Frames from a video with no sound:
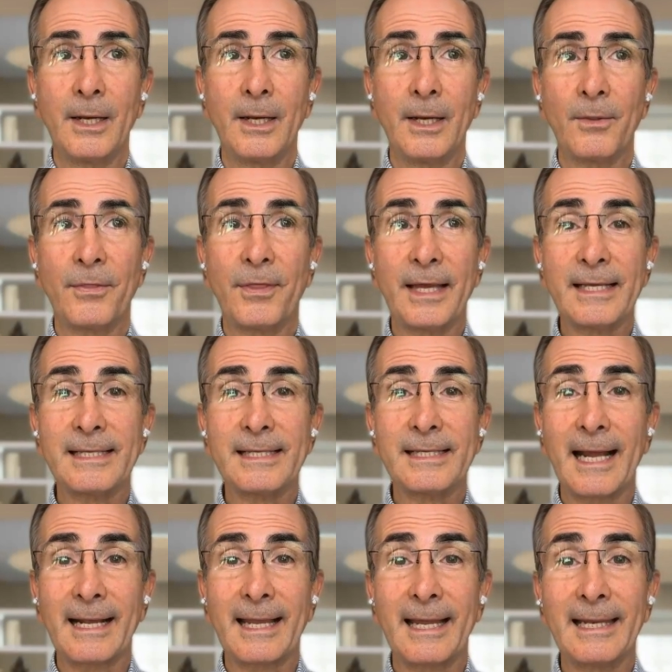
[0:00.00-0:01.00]
things
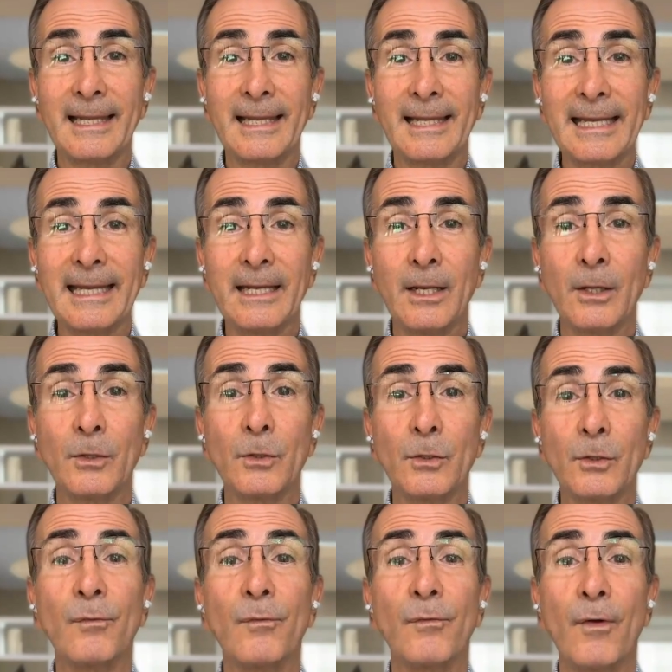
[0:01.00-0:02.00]
that can lead to
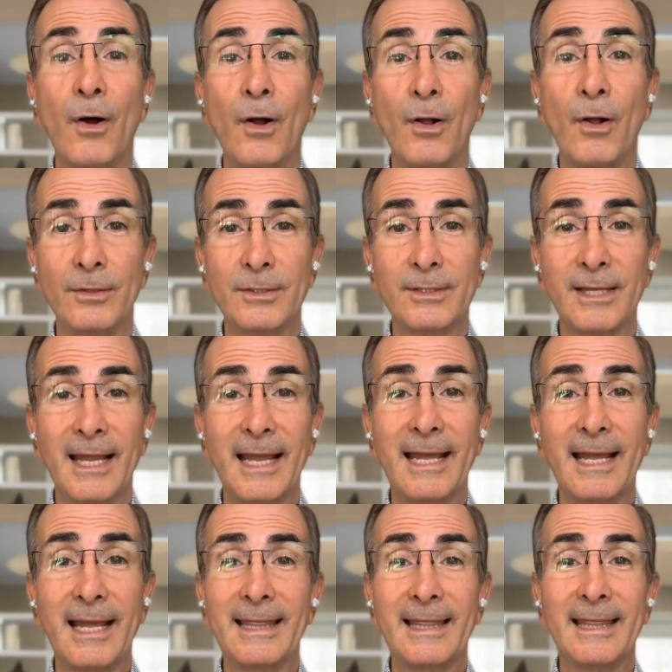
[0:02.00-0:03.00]
falls.
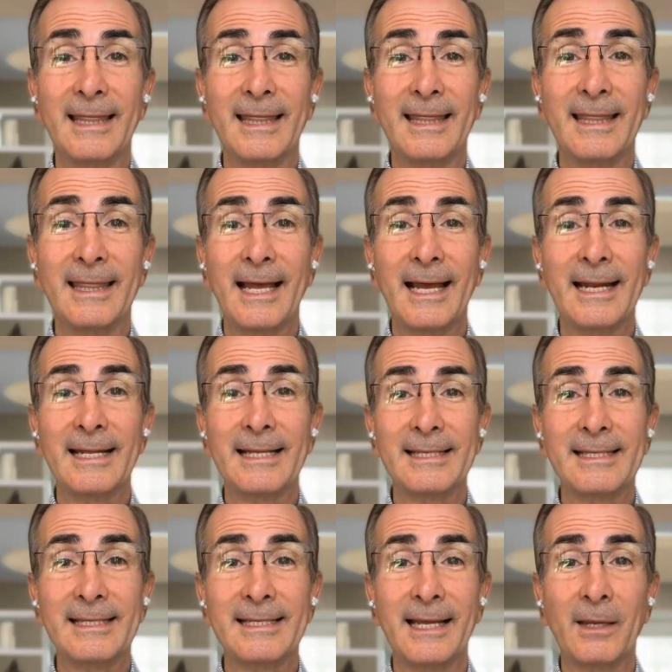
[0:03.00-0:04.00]
And that is
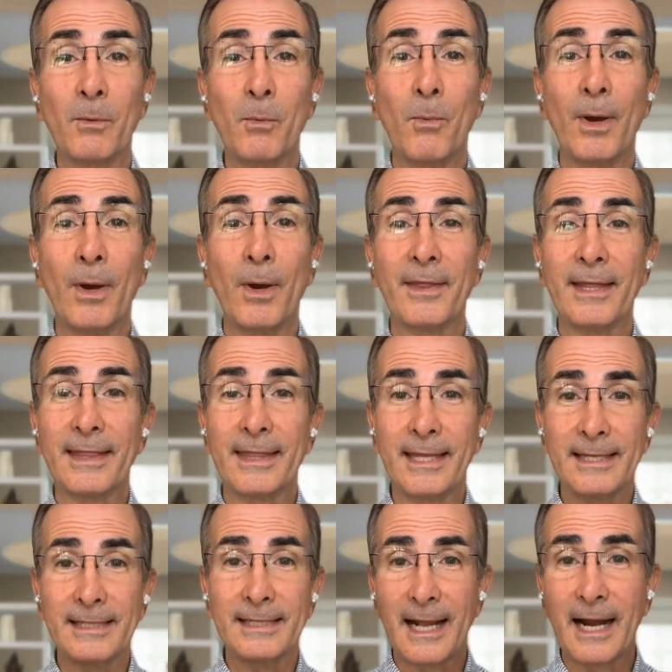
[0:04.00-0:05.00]
like one of the
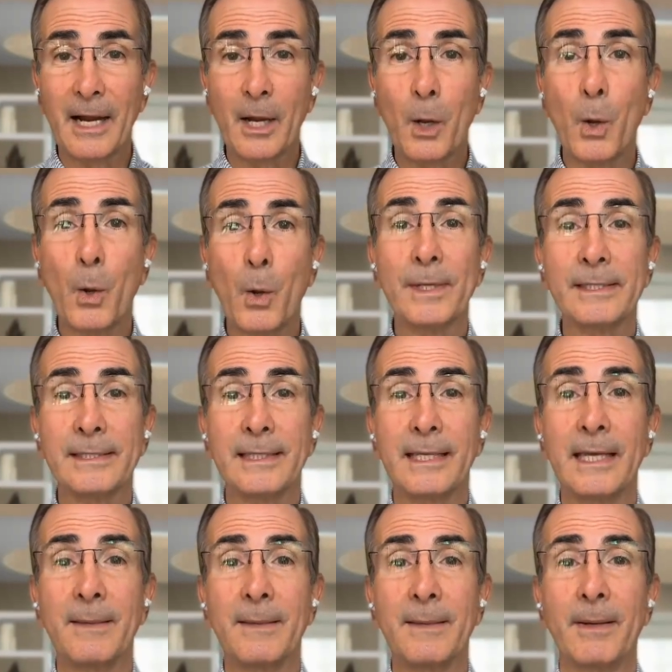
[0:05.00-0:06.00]
things that I always
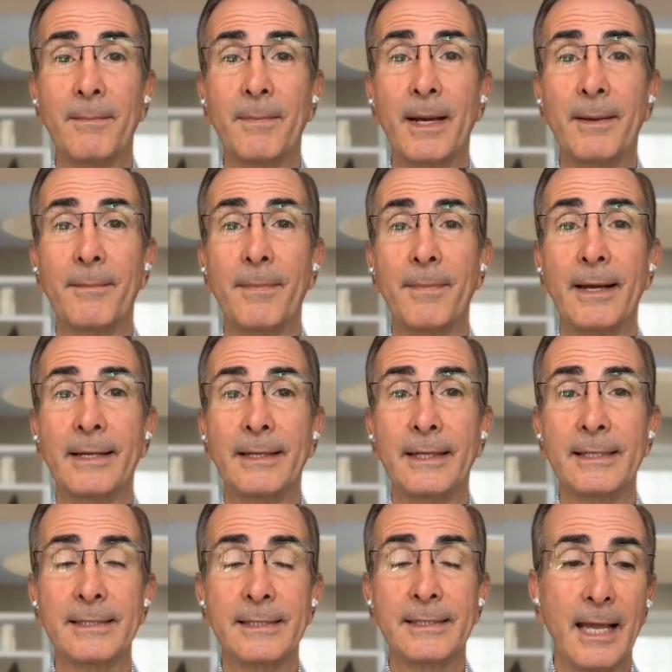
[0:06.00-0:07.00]
keep in my mind
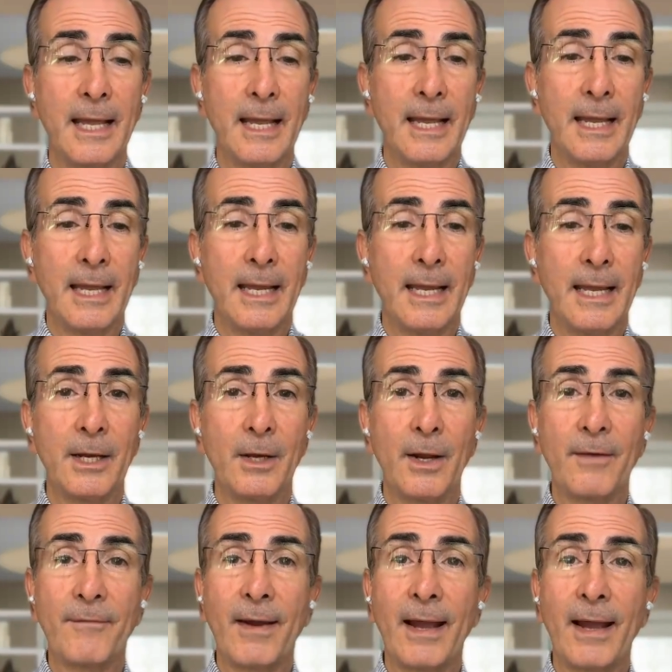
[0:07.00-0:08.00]
is,
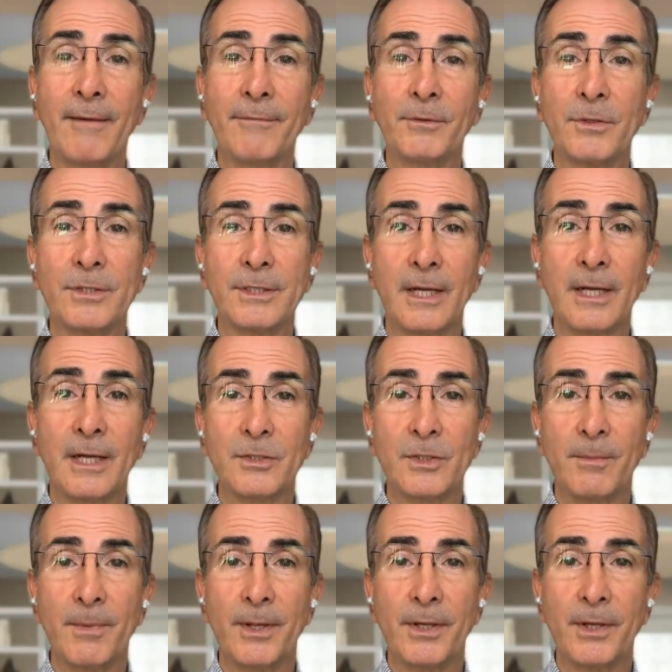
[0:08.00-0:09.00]
if I have to start
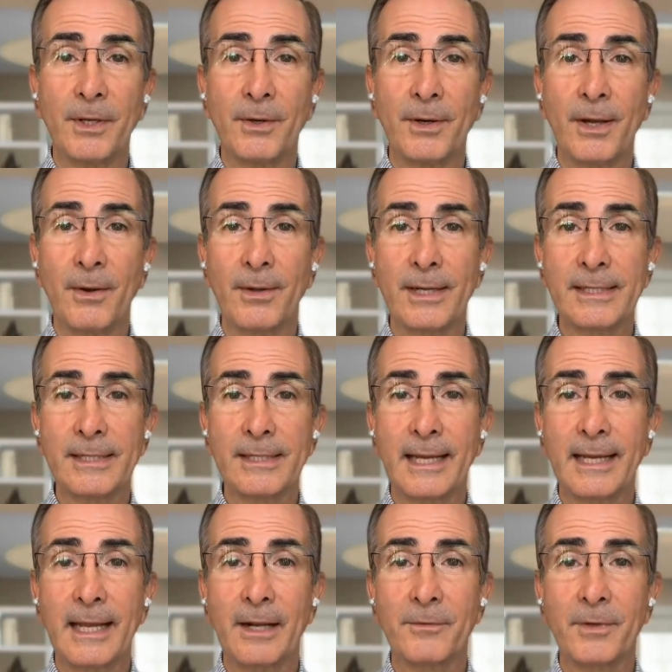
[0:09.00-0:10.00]
somebody on a
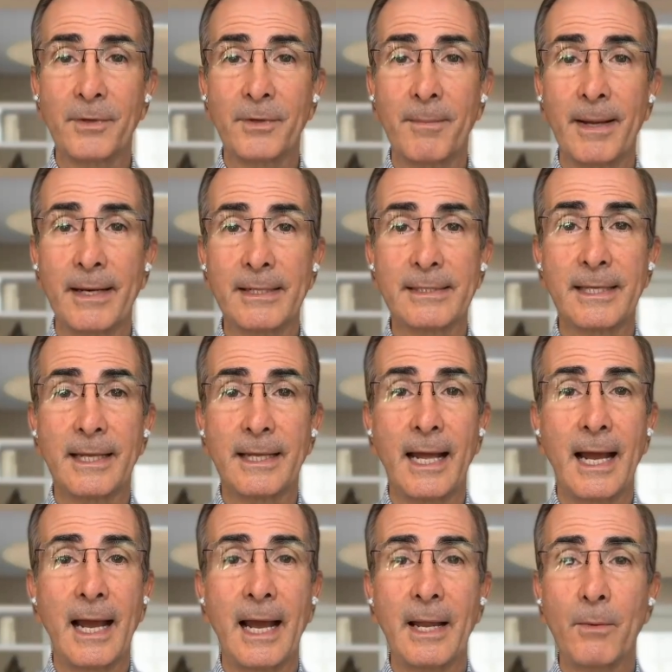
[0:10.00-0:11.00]
psychiatric medicine,
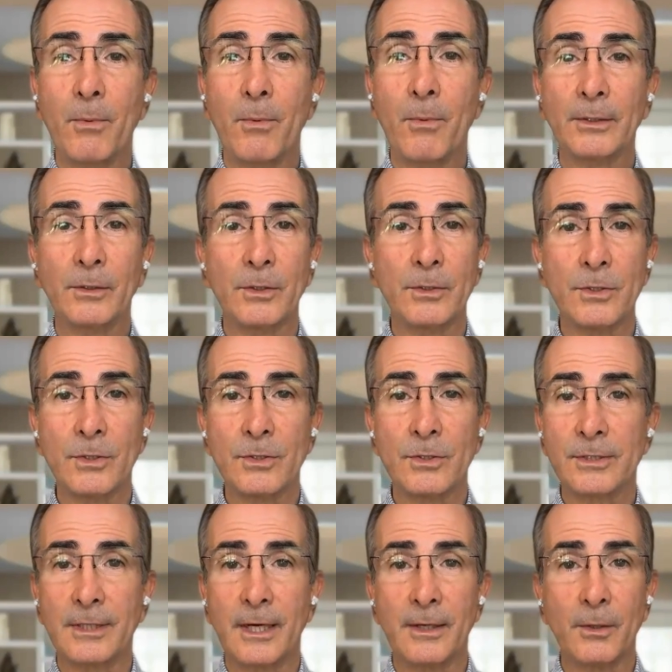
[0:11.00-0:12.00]
I want to just
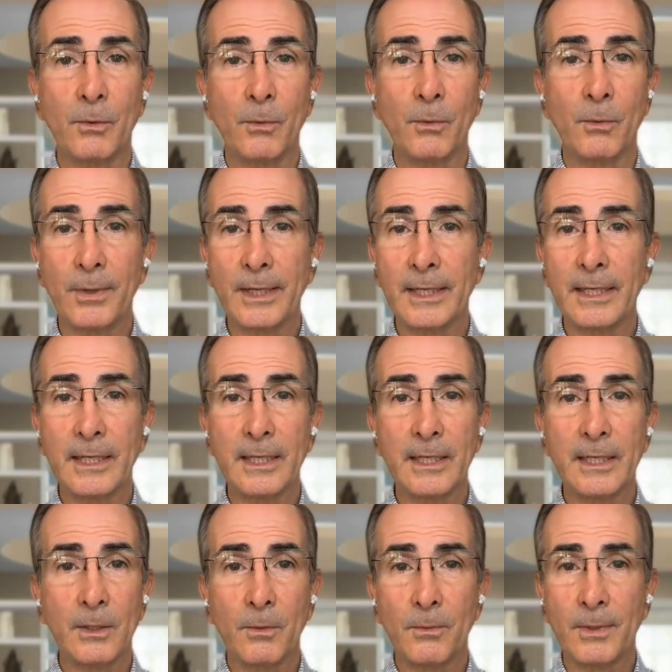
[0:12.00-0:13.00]
start really,
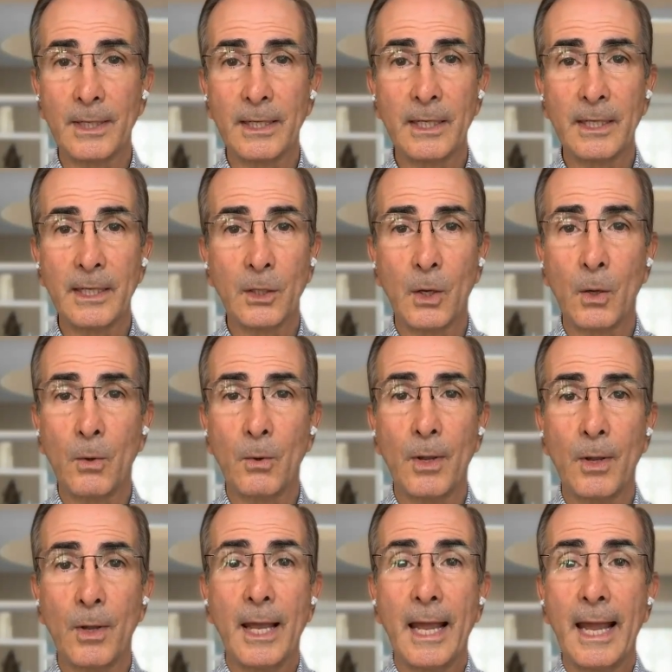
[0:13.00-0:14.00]
really low
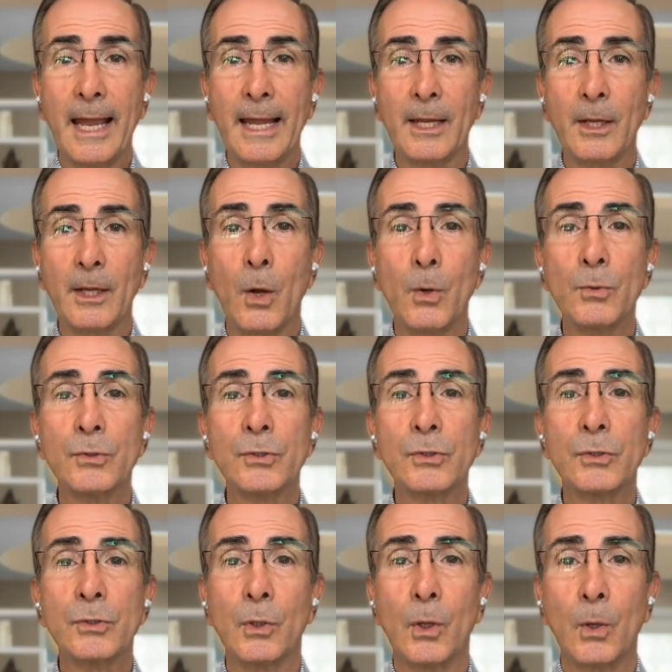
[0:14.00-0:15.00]
and go
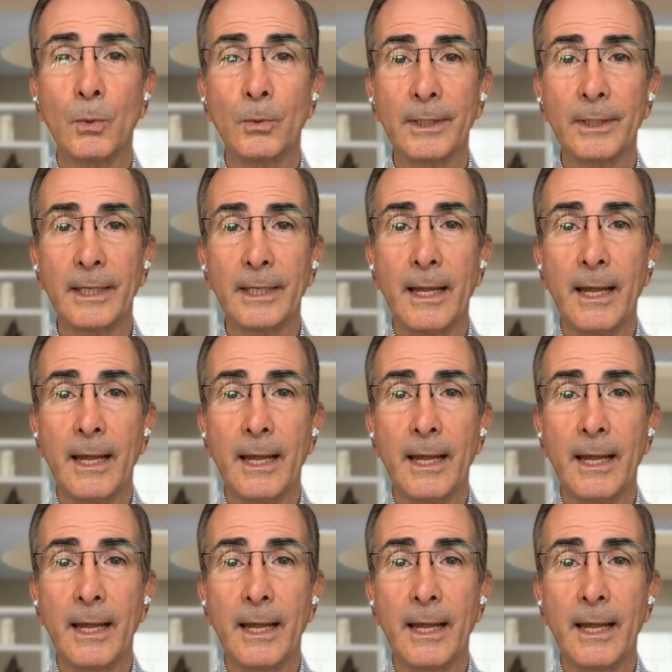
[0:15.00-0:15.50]
slowly,